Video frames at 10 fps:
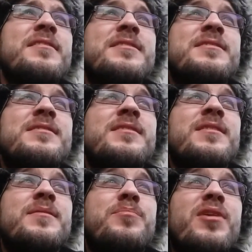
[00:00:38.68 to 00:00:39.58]
There's
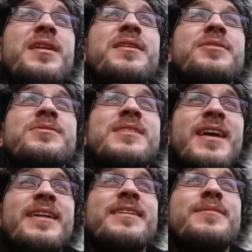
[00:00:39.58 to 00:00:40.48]
a brand new
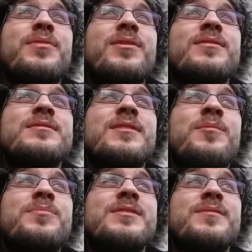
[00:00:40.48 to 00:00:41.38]
Scania parked
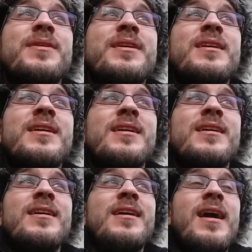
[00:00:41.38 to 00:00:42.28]
opposite me,
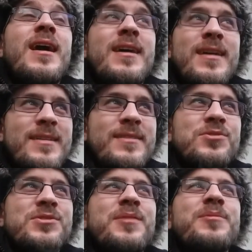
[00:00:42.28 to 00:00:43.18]
and
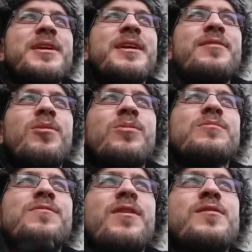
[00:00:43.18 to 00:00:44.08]
also a
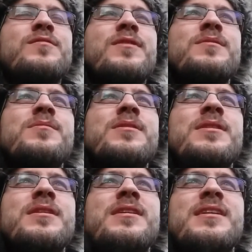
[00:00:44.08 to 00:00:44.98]
year-old Volvo,
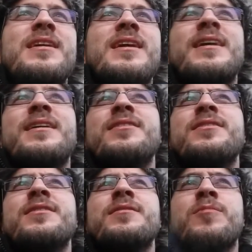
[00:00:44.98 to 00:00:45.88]

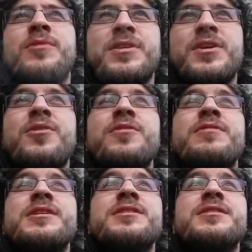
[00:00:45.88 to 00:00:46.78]
and one of the
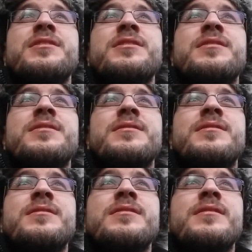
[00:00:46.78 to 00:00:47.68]
Irish
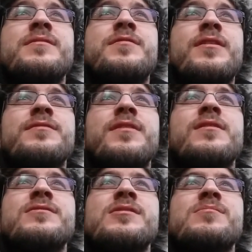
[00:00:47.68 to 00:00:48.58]

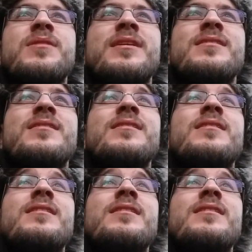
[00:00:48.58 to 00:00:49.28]
Volvos as well.